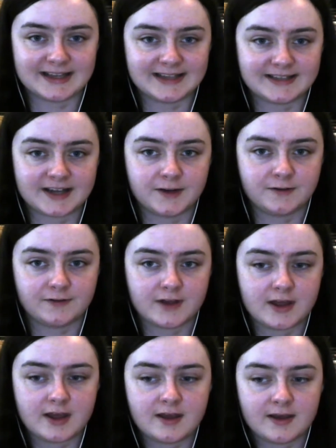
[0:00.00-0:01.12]
He's kind of
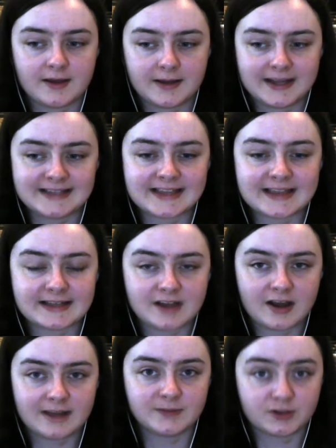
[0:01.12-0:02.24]
he's had that
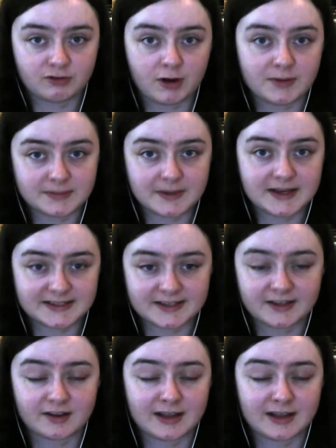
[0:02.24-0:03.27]
time to grow as a person